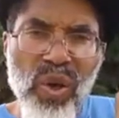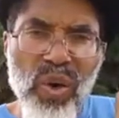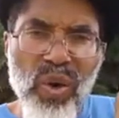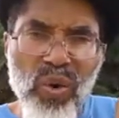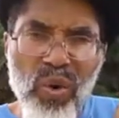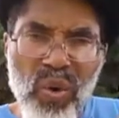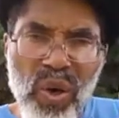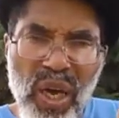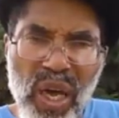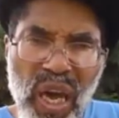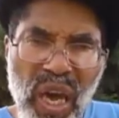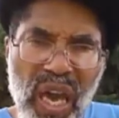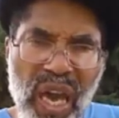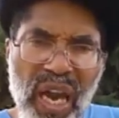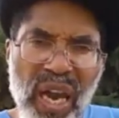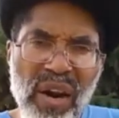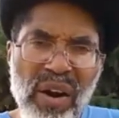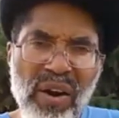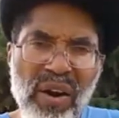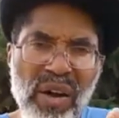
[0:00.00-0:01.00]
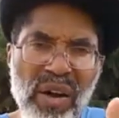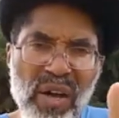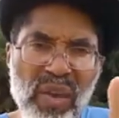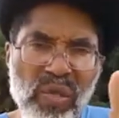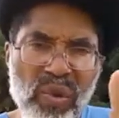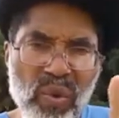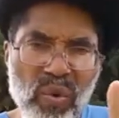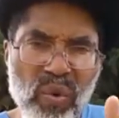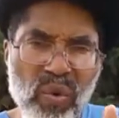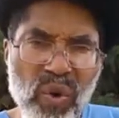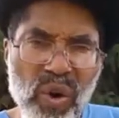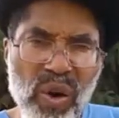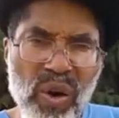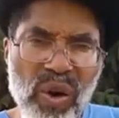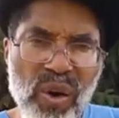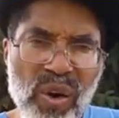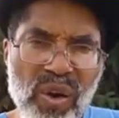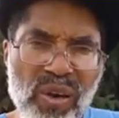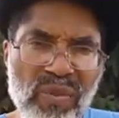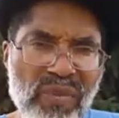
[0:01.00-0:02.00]
who hear the
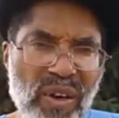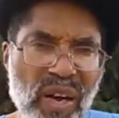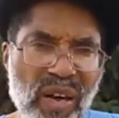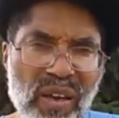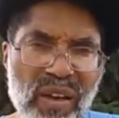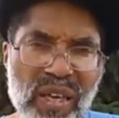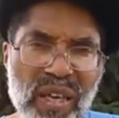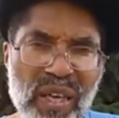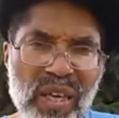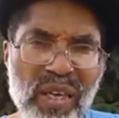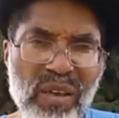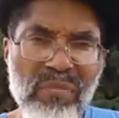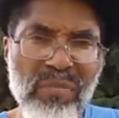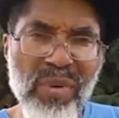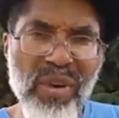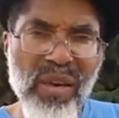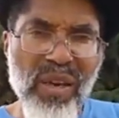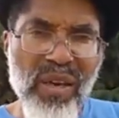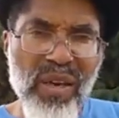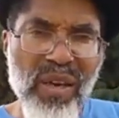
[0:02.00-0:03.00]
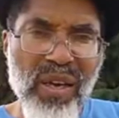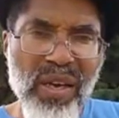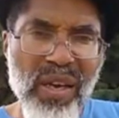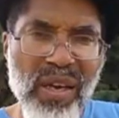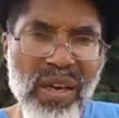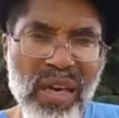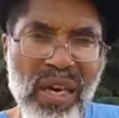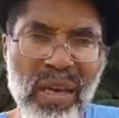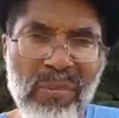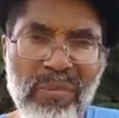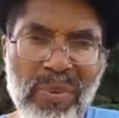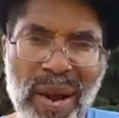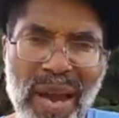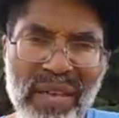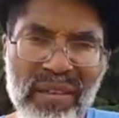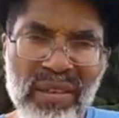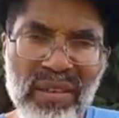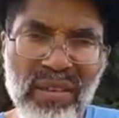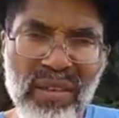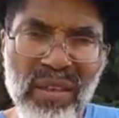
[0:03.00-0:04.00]
word of Elohim and
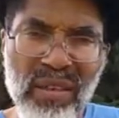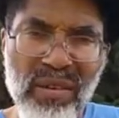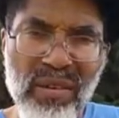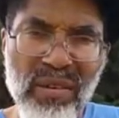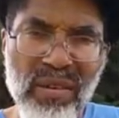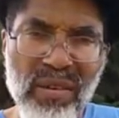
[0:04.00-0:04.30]
practice it.